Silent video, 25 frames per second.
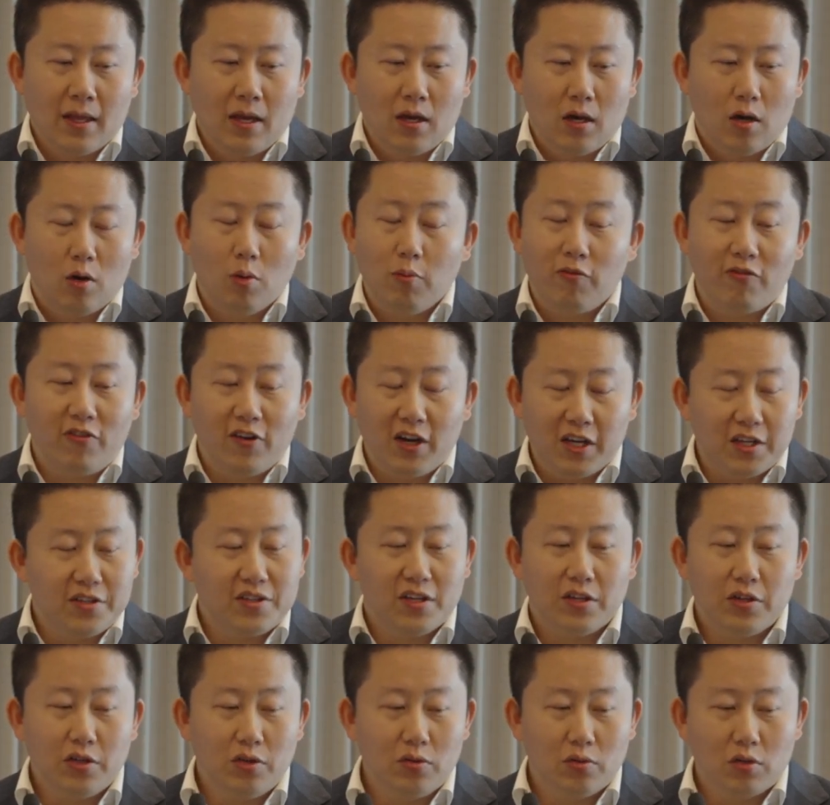hopefully
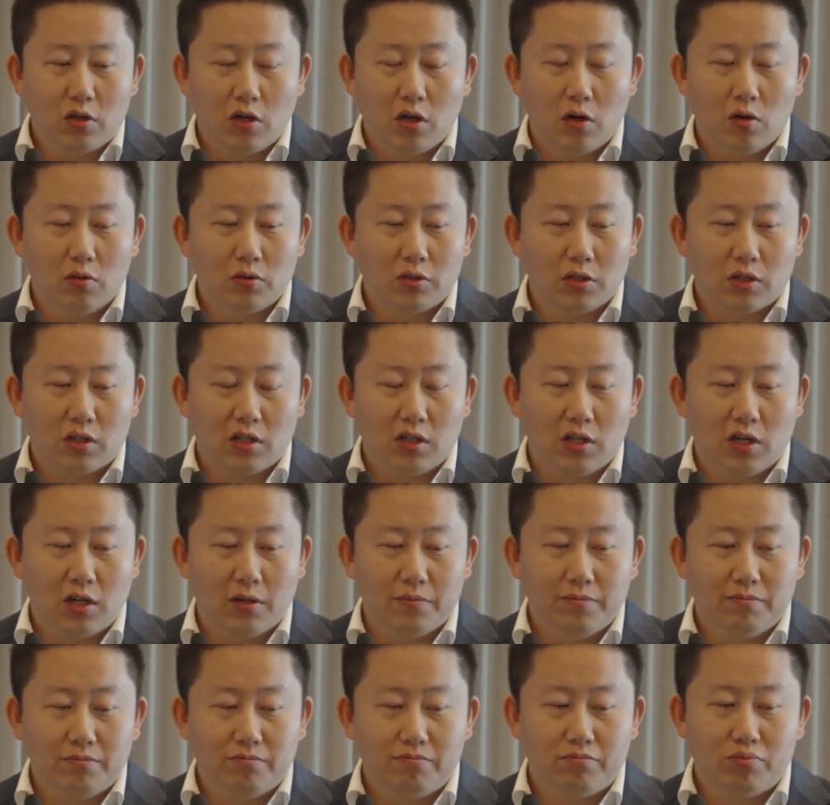the new code is gonna
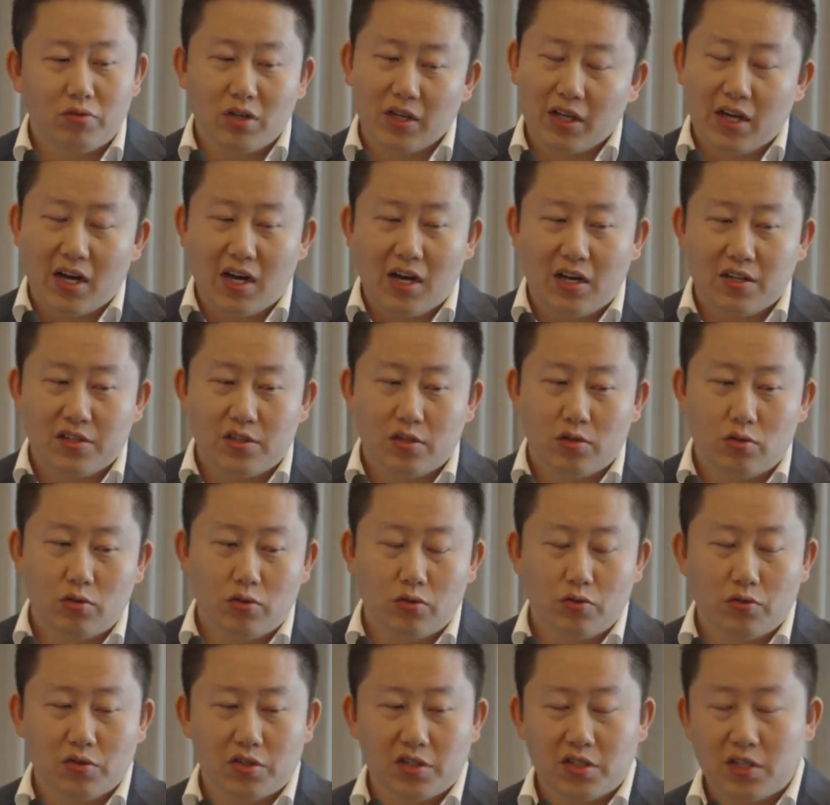bring us
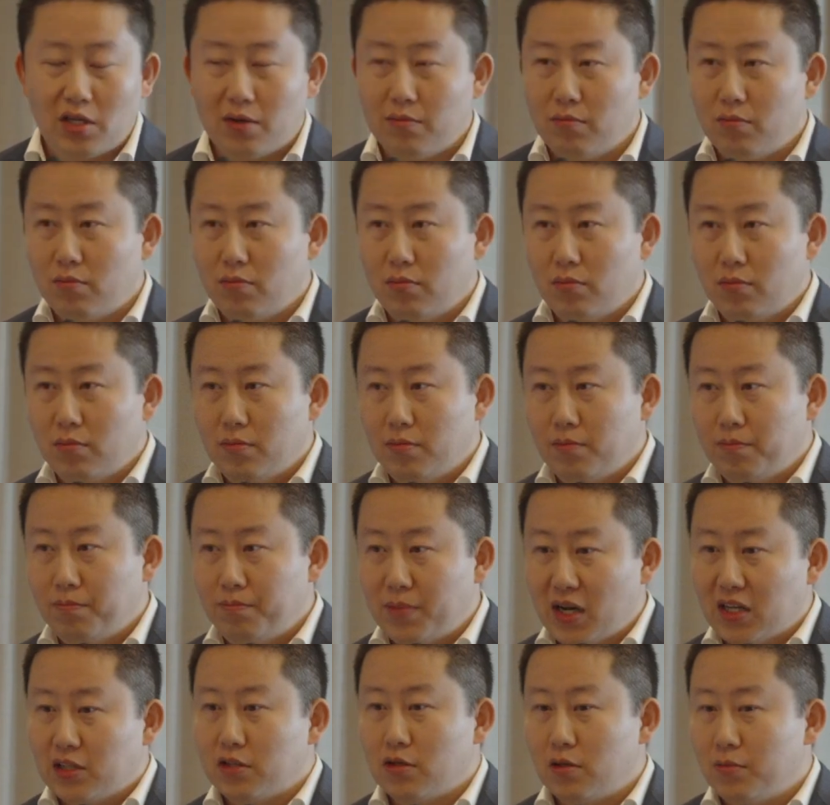to some
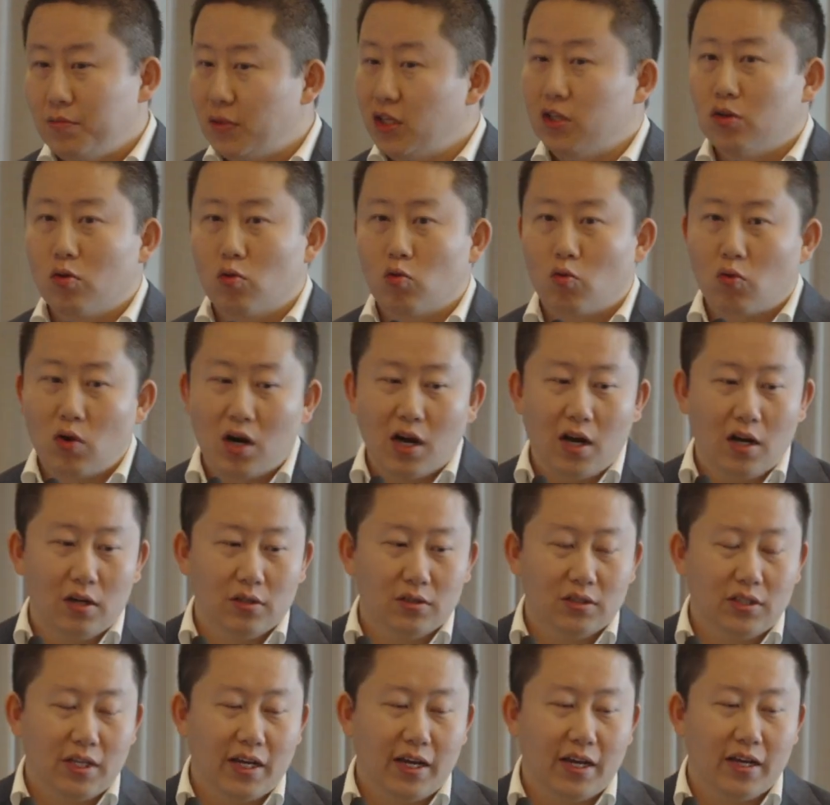better middle
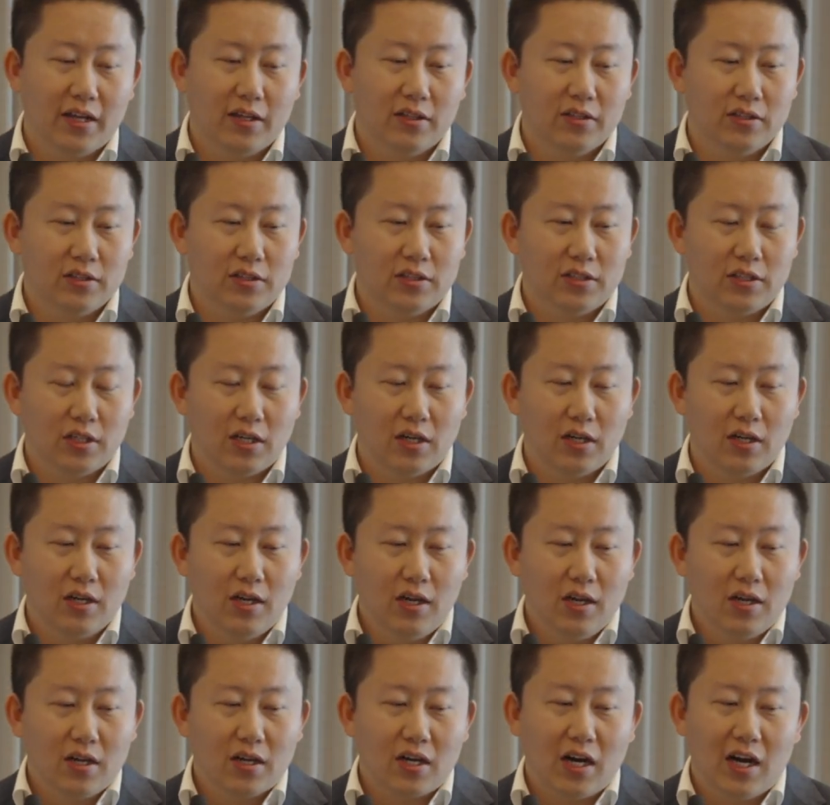ground and
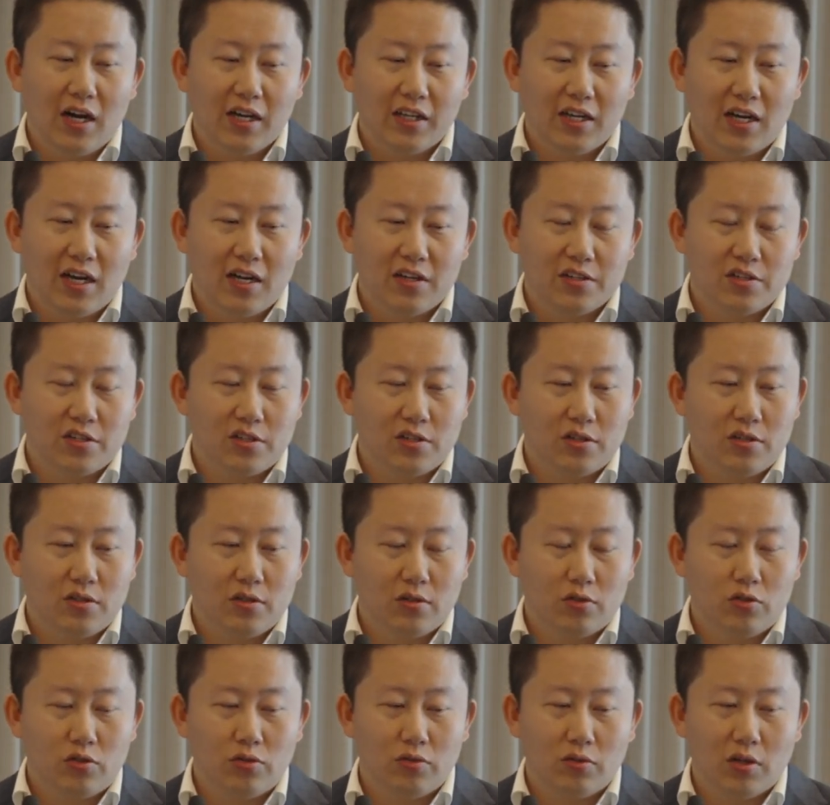guide us
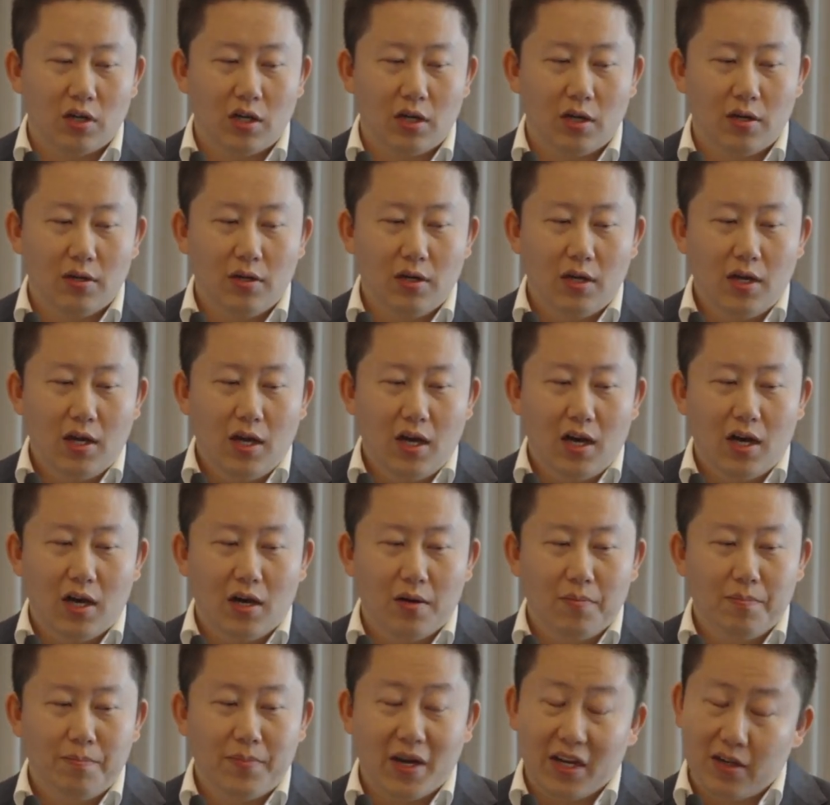to a
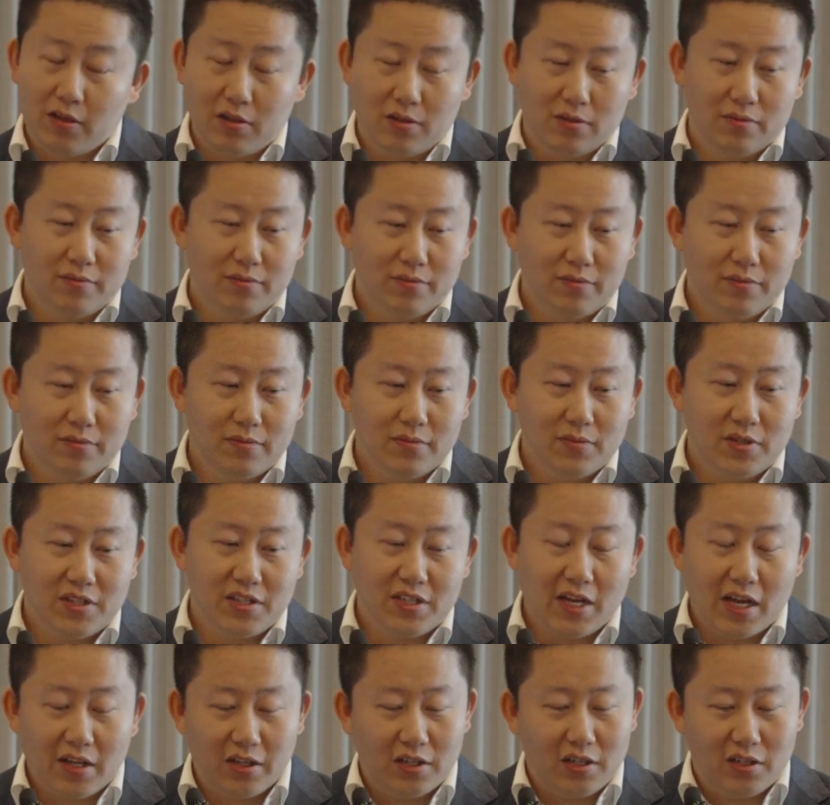better
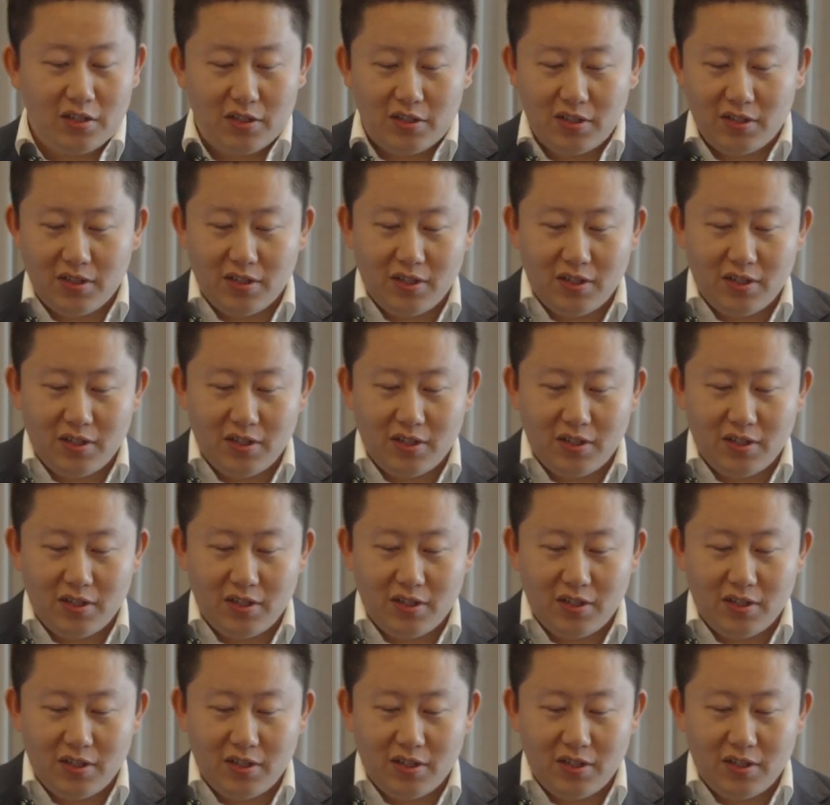standard.